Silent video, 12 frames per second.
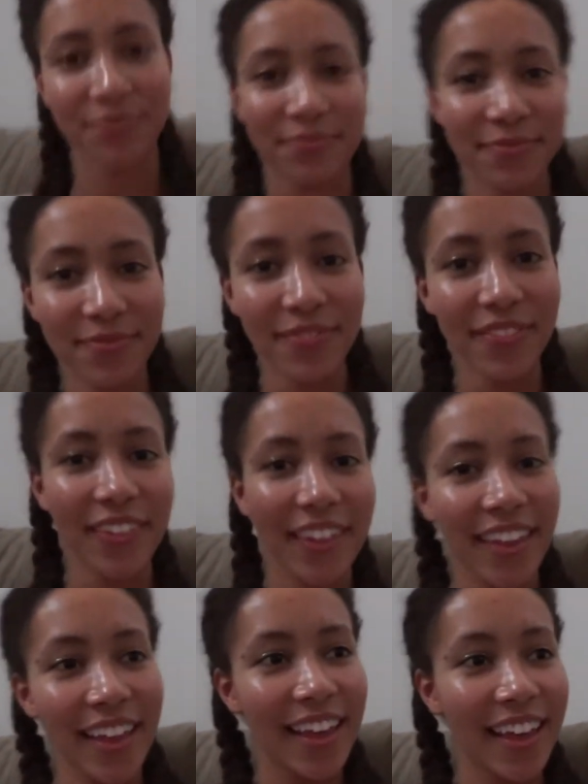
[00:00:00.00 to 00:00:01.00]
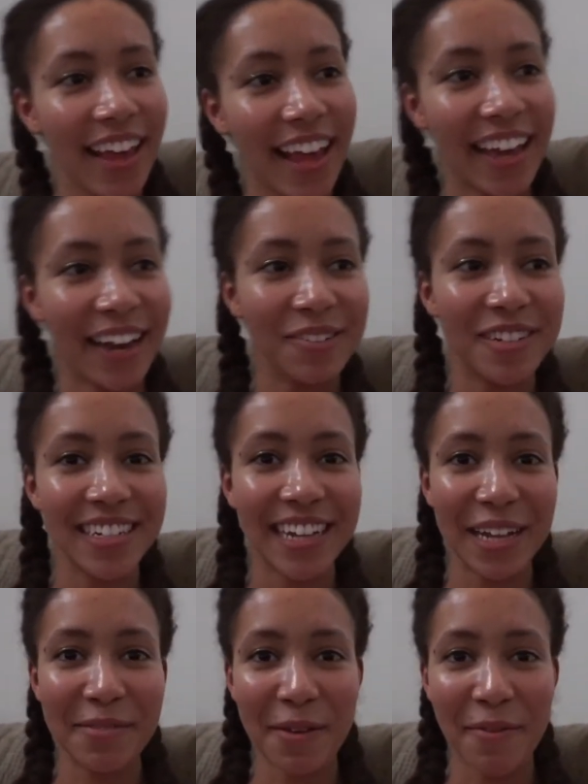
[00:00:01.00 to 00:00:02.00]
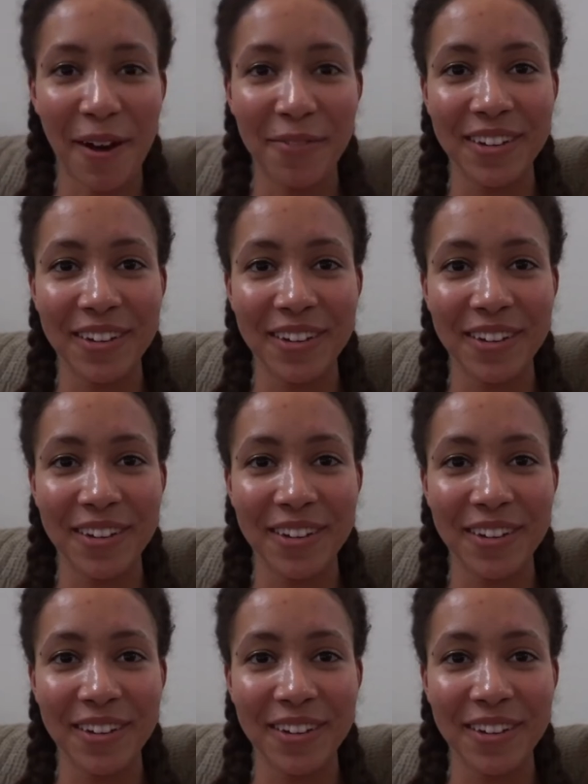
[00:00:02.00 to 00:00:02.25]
Yum, yum. And I was just telling my mom